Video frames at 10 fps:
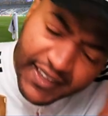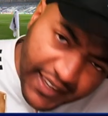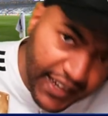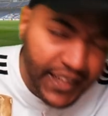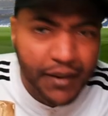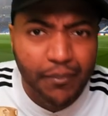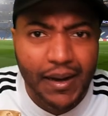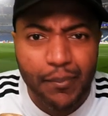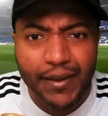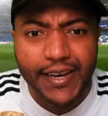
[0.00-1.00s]
Kylian
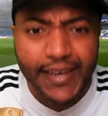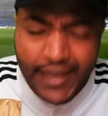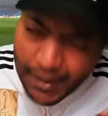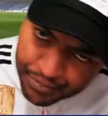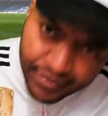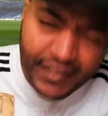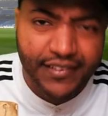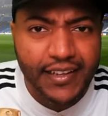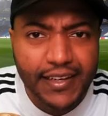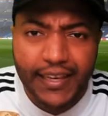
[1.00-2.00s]
Mbappe not
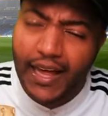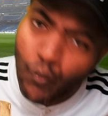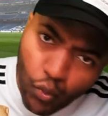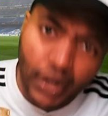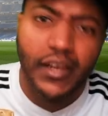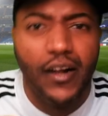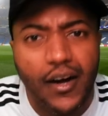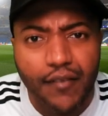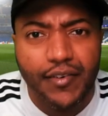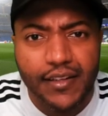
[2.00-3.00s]
pressing, not working
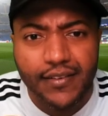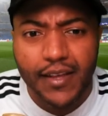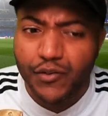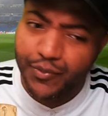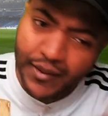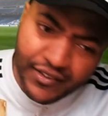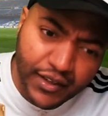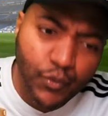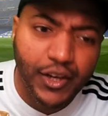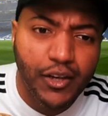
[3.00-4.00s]
hard for the team,
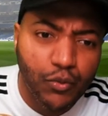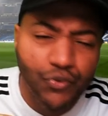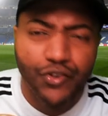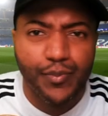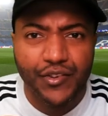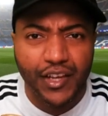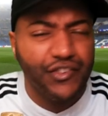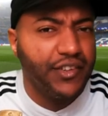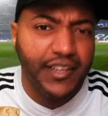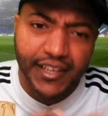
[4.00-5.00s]
especially when he loses
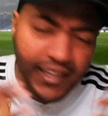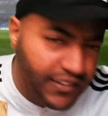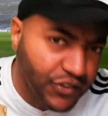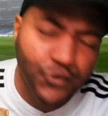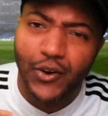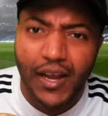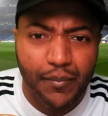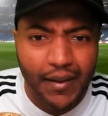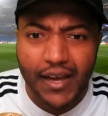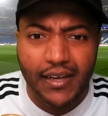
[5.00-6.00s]
possession. He doesn't
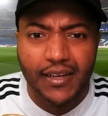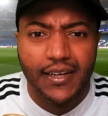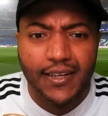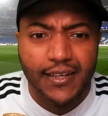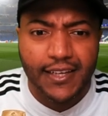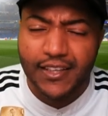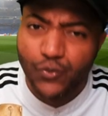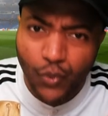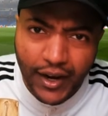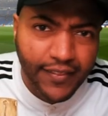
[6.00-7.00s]
track back.
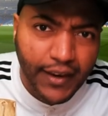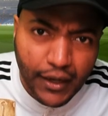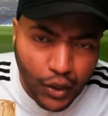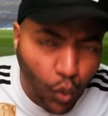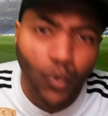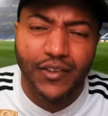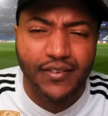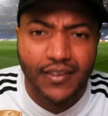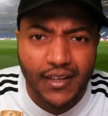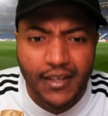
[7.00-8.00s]
He's one of the
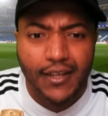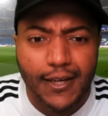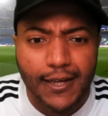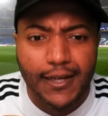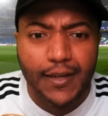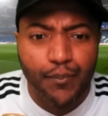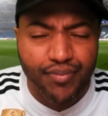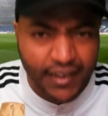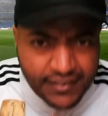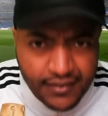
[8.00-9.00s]
lowest uh,
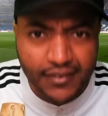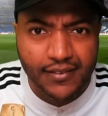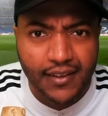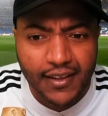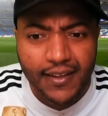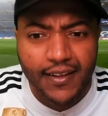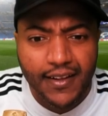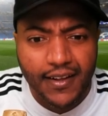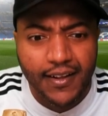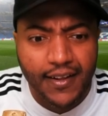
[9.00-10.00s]
pressers,
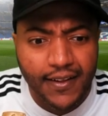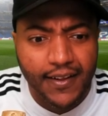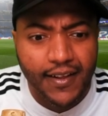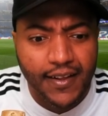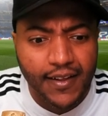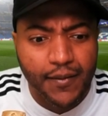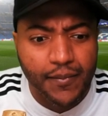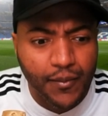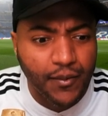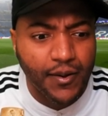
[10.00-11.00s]

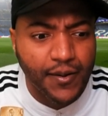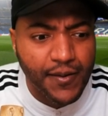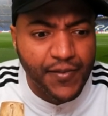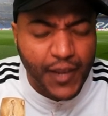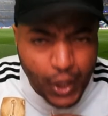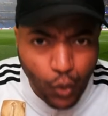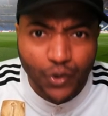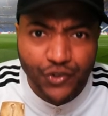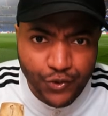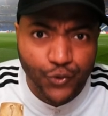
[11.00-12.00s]
uh, uh, uh the
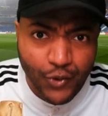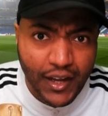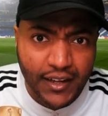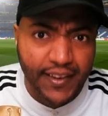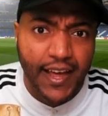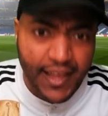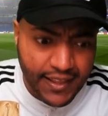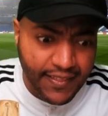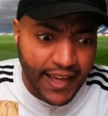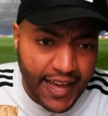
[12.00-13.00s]
lowest striker
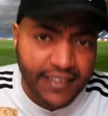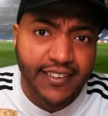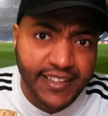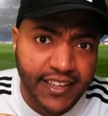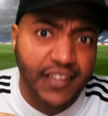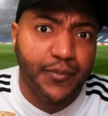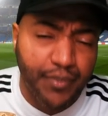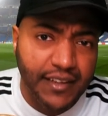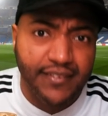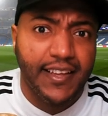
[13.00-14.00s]
that, that actually does
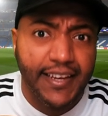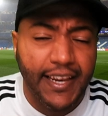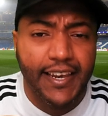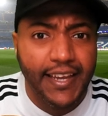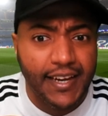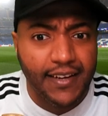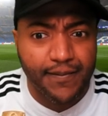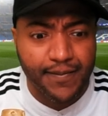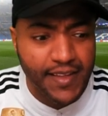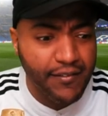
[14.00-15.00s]
press in La
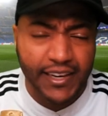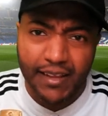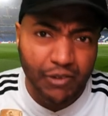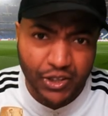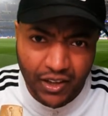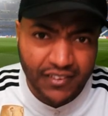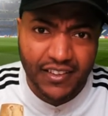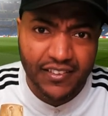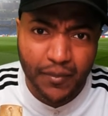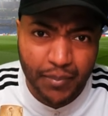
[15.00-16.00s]
Liga. Even
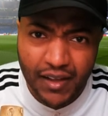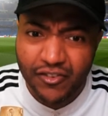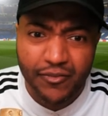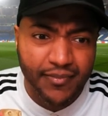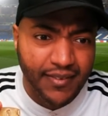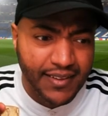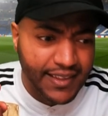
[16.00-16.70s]
Lewandowski's above him